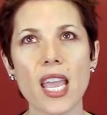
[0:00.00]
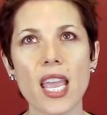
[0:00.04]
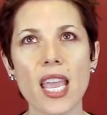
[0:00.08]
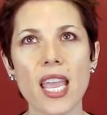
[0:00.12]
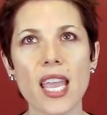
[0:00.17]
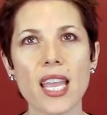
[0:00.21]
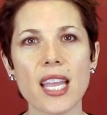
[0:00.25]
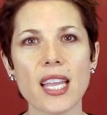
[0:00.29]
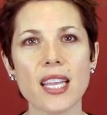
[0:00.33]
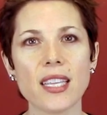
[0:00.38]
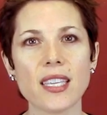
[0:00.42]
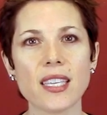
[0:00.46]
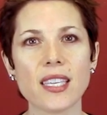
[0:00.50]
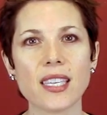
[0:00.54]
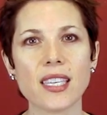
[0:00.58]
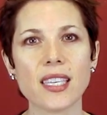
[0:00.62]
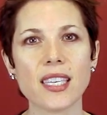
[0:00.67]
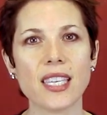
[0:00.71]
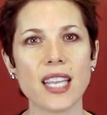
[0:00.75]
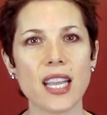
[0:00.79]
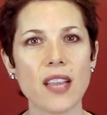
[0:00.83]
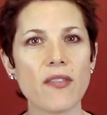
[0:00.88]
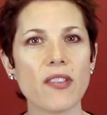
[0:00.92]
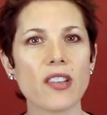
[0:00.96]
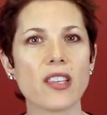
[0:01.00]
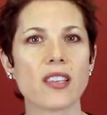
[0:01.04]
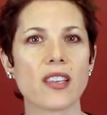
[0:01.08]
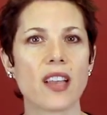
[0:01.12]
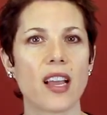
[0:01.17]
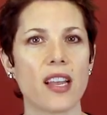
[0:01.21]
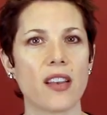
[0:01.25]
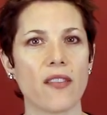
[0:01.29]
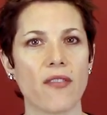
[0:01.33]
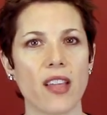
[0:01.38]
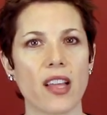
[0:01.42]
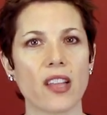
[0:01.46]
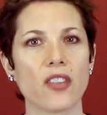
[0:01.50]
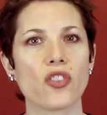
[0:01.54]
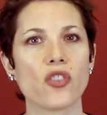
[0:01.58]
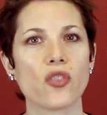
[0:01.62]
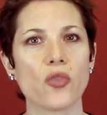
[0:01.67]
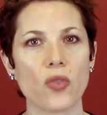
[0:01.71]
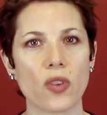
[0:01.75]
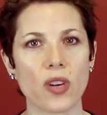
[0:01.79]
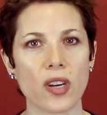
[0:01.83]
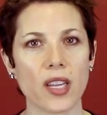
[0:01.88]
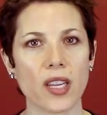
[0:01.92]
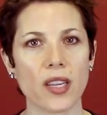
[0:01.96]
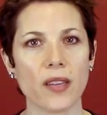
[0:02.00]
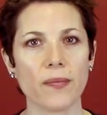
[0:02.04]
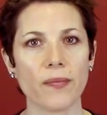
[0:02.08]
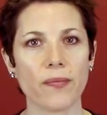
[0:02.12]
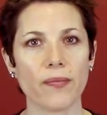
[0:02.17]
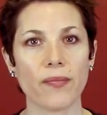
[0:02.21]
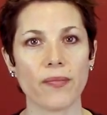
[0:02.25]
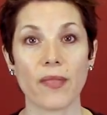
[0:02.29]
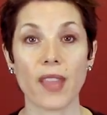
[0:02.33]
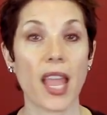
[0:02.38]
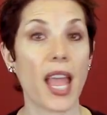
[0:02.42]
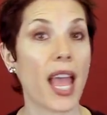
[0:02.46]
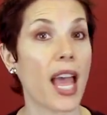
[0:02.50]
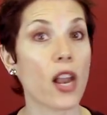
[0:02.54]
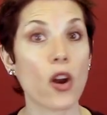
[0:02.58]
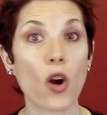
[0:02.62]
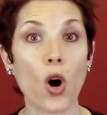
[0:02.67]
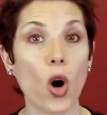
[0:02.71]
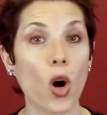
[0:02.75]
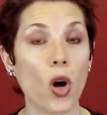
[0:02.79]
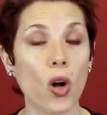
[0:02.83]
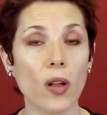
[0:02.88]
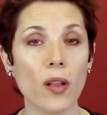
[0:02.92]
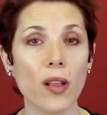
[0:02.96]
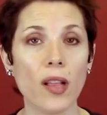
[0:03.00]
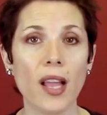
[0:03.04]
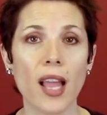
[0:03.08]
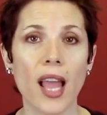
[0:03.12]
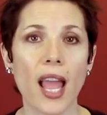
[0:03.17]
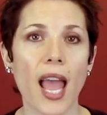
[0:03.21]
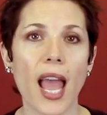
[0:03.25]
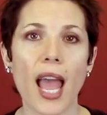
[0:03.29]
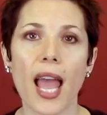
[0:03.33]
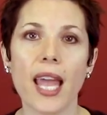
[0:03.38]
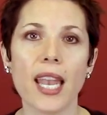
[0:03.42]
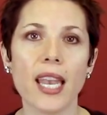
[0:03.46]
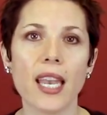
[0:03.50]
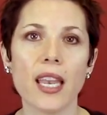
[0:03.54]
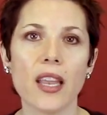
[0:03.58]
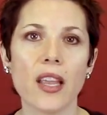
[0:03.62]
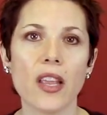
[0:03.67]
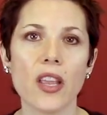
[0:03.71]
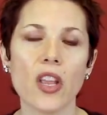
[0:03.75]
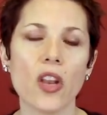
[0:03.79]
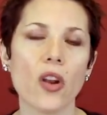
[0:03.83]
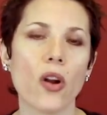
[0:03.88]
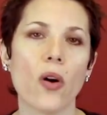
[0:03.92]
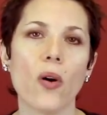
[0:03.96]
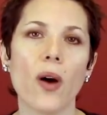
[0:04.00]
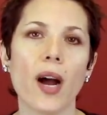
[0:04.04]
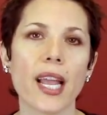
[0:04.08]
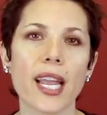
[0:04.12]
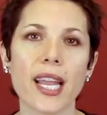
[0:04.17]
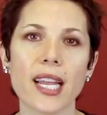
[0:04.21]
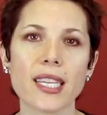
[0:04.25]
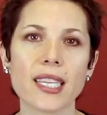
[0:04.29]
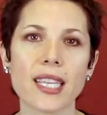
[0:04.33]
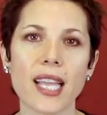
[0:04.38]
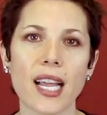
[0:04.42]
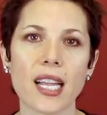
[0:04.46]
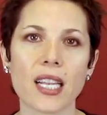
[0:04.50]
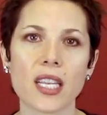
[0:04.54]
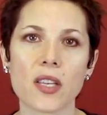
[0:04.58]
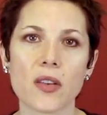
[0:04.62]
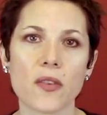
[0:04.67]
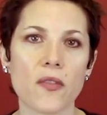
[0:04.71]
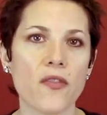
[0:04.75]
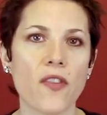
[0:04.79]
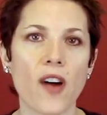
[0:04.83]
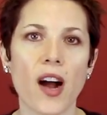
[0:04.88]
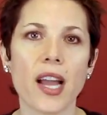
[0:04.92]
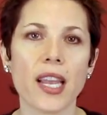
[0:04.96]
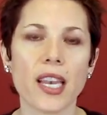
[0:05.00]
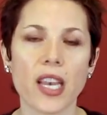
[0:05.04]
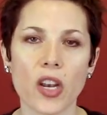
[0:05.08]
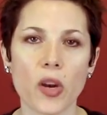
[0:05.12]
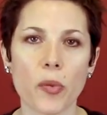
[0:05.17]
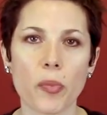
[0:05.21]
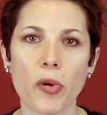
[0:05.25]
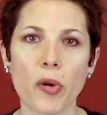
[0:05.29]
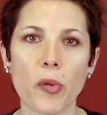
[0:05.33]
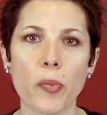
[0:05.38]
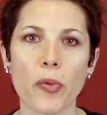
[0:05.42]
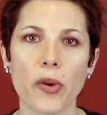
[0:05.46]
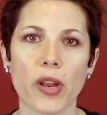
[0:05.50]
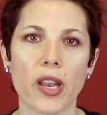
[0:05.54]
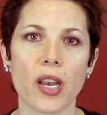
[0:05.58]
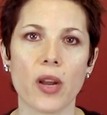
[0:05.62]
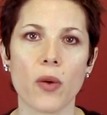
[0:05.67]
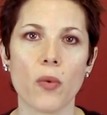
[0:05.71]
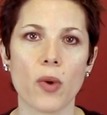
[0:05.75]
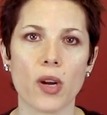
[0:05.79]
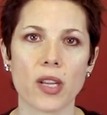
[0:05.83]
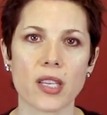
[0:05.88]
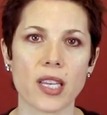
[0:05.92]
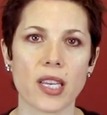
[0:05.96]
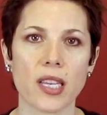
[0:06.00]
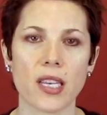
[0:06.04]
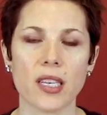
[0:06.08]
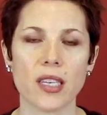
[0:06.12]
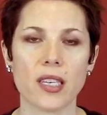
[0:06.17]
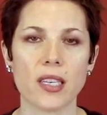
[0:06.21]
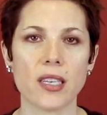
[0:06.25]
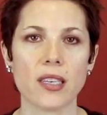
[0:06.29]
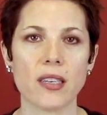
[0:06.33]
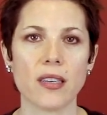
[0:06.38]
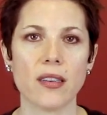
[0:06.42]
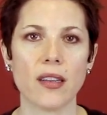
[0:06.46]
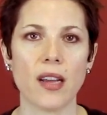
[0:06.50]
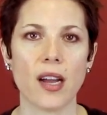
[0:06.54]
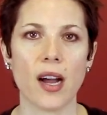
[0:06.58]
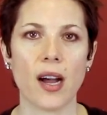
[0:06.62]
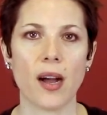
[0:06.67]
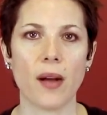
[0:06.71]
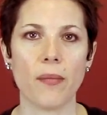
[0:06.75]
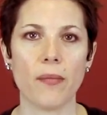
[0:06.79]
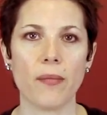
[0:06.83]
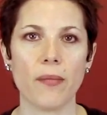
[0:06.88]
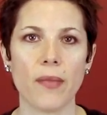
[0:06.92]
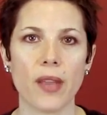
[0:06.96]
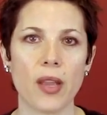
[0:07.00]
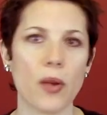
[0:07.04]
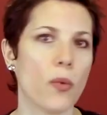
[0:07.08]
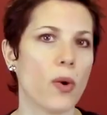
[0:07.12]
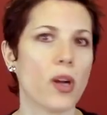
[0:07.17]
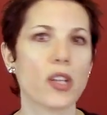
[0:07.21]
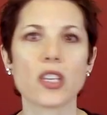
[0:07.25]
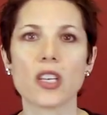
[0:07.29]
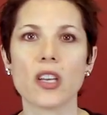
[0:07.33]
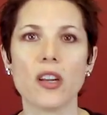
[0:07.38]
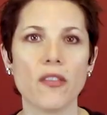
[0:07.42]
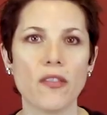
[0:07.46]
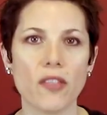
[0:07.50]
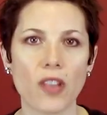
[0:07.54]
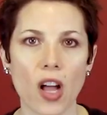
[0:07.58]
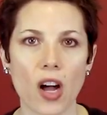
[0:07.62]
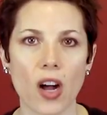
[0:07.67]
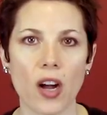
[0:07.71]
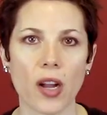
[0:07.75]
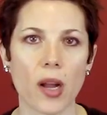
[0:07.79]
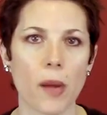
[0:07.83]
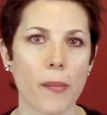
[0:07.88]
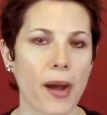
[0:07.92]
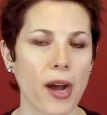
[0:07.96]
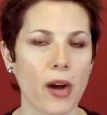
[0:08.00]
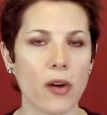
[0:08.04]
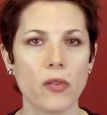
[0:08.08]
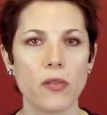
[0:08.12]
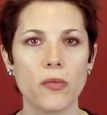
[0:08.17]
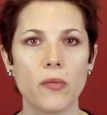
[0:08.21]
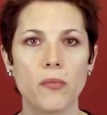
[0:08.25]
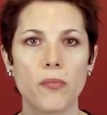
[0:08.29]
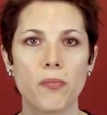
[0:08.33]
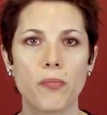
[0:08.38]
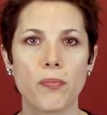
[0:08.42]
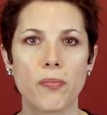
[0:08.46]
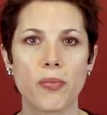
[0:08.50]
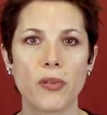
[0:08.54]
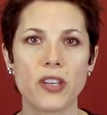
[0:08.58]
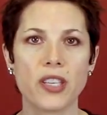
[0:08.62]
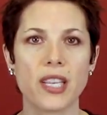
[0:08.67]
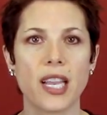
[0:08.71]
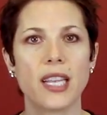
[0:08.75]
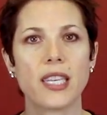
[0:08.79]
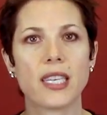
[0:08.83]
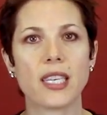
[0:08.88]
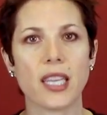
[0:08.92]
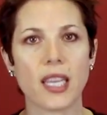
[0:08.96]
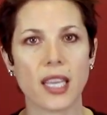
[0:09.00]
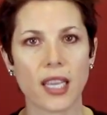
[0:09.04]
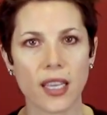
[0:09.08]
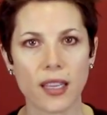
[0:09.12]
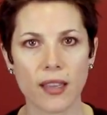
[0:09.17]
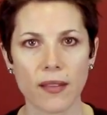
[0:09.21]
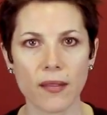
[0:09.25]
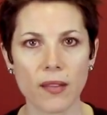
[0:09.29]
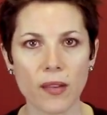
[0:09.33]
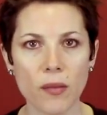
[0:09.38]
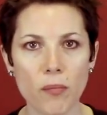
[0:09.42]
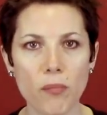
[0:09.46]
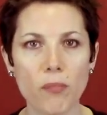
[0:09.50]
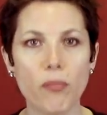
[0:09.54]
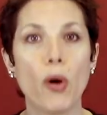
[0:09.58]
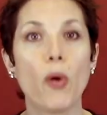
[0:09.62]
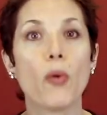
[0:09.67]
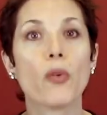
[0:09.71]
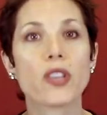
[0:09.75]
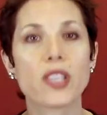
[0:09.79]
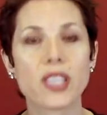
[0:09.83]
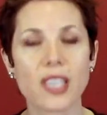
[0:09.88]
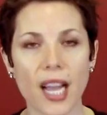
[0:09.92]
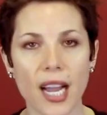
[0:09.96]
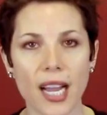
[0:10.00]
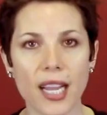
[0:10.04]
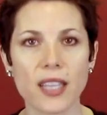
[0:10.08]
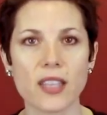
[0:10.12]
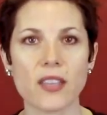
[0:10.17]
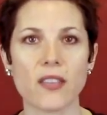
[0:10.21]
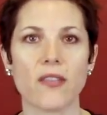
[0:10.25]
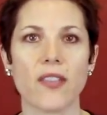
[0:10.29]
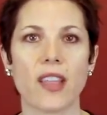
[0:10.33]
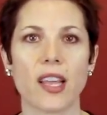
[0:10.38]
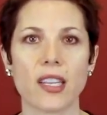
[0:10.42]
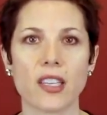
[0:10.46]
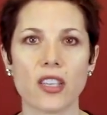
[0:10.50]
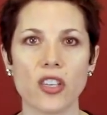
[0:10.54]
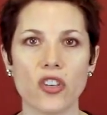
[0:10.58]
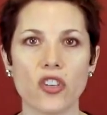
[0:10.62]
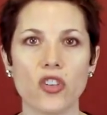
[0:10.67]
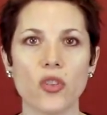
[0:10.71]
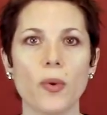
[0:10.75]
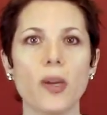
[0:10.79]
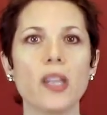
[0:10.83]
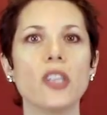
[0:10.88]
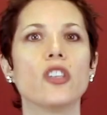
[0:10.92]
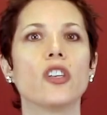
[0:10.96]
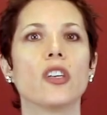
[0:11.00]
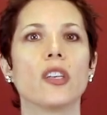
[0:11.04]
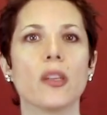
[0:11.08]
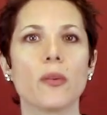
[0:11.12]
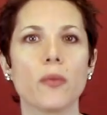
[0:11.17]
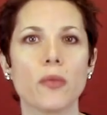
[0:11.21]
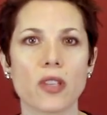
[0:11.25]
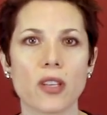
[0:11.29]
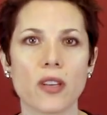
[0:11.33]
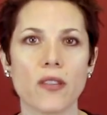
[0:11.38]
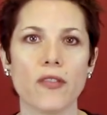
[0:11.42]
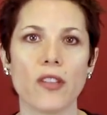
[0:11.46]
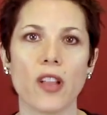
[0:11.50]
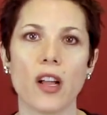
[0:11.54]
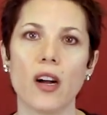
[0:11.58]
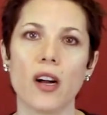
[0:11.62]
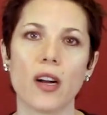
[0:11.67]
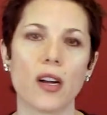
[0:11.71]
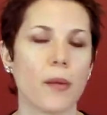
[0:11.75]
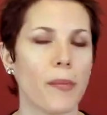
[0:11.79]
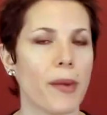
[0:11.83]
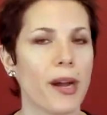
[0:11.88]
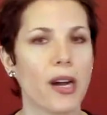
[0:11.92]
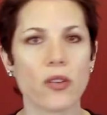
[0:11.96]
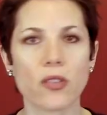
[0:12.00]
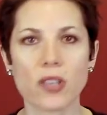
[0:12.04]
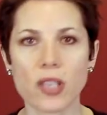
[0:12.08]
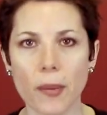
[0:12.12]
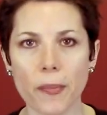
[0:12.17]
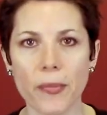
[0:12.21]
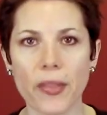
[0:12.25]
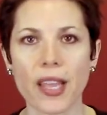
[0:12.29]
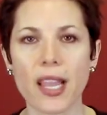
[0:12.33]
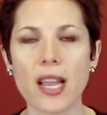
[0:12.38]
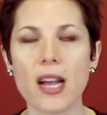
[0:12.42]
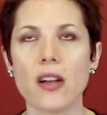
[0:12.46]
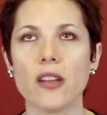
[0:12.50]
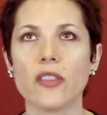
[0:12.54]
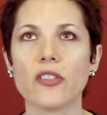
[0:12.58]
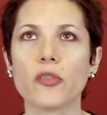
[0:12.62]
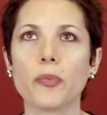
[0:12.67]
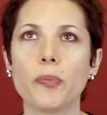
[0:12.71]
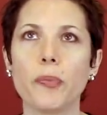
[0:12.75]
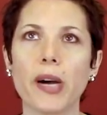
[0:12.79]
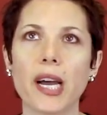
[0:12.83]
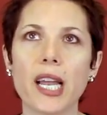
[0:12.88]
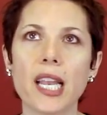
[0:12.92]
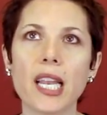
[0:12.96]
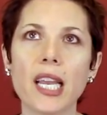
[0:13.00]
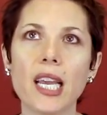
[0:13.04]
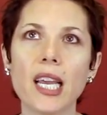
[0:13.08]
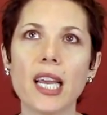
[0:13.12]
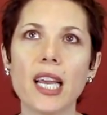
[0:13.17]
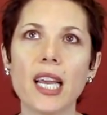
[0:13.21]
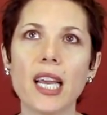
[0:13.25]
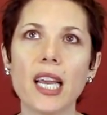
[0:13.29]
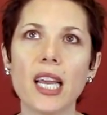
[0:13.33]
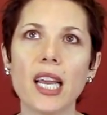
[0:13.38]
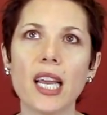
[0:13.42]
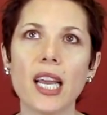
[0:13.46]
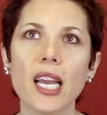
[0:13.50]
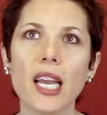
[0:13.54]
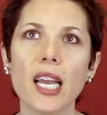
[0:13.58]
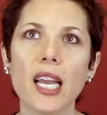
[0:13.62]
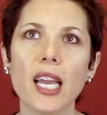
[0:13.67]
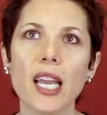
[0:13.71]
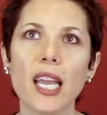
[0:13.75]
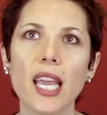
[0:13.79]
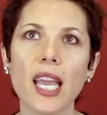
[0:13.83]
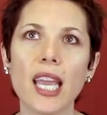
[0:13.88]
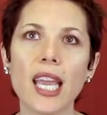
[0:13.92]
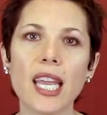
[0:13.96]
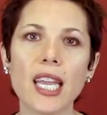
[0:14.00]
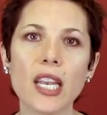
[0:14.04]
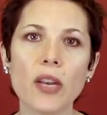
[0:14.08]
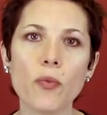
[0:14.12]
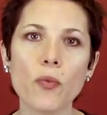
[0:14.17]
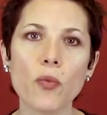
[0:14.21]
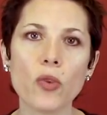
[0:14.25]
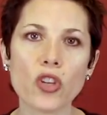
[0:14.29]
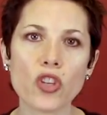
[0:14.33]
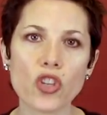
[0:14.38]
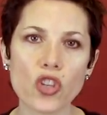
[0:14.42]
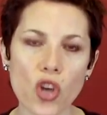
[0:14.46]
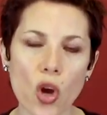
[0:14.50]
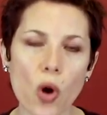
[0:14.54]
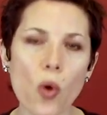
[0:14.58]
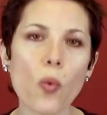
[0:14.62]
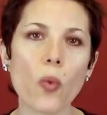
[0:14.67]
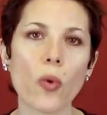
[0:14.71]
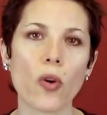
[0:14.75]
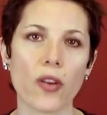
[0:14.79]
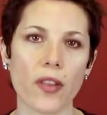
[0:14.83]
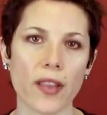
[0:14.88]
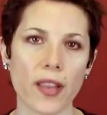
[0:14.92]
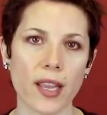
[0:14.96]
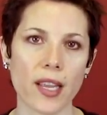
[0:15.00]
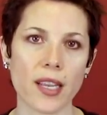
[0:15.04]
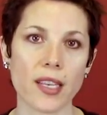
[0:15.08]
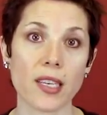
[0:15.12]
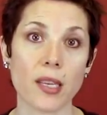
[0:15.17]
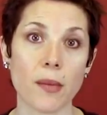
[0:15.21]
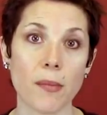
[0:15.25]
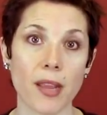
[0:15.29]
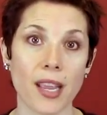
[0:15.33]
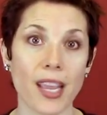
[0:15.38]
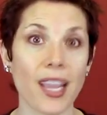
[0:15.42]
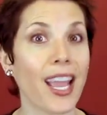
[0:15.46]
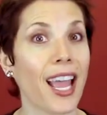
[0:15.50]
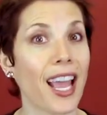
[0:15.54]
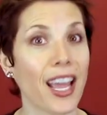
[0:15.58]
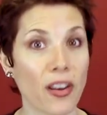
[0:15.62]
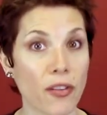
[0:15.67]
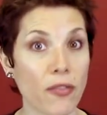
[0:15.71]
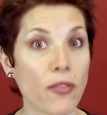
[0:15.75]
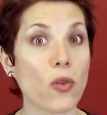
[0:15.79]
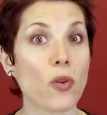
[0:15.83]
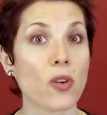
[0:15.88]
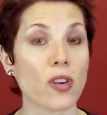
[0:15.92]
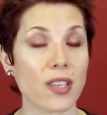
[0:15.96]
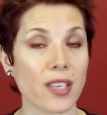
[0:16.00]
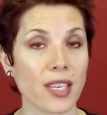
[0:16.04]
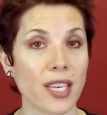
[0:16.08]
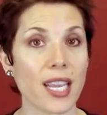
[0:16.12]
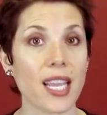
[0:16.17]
is David's side of that story at all. And, you know, I guess that's fine and appropriate. It wasn't, um, it wasn't a vlog about presenting both sides of that situation. It was a vlog about something else, but it was noteworthy to me and of course to